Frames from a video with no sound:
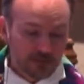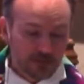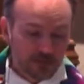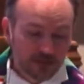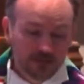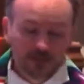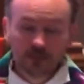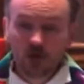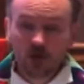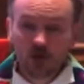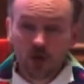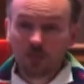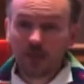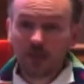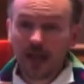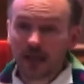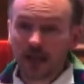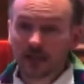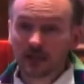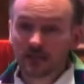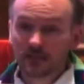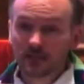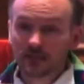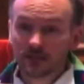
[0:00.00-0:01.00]
to go
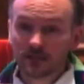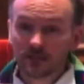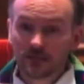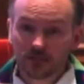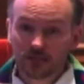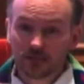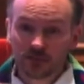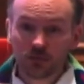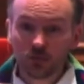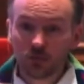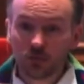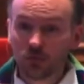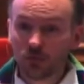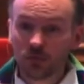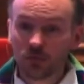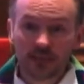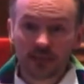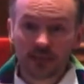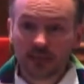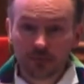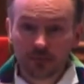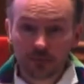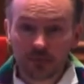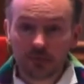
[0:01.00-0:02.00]
back to school
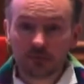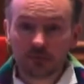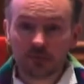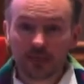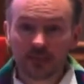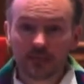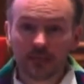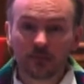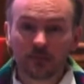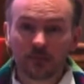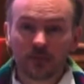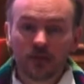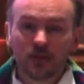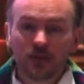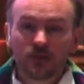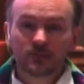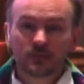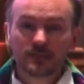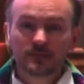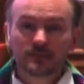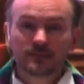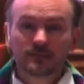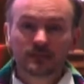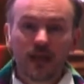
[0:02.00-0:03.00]
and then be picked up, we
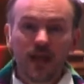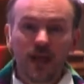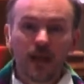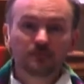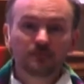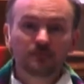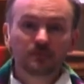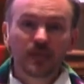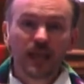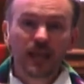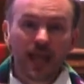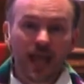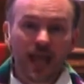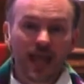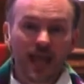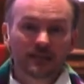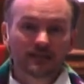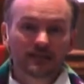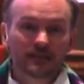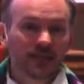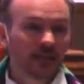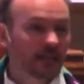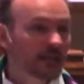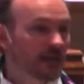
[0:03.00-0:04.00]
stopped
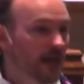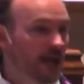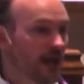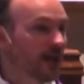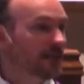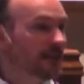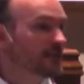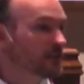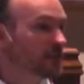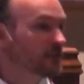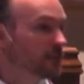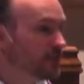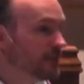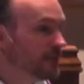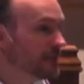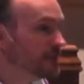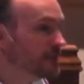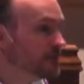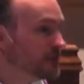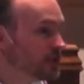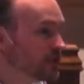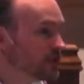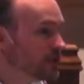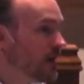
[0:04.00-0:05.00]
at an ice
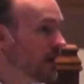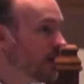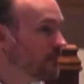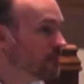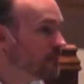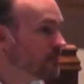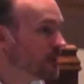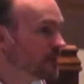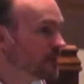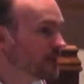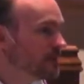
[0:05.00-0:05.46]
cream shop,